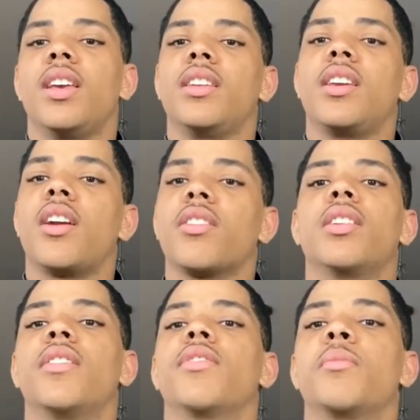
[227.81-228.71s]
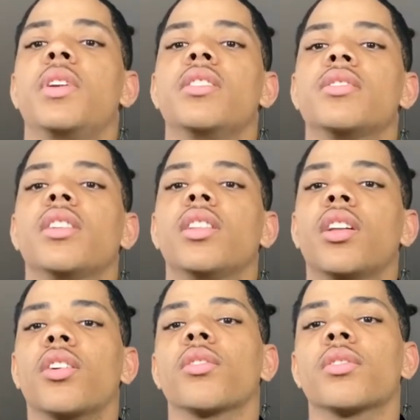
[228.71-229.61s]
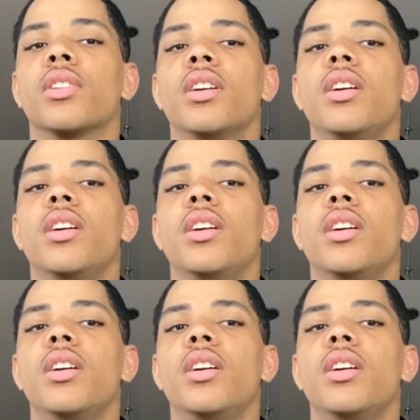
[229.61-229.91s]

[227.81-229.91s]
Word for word: and cared enough for me to learn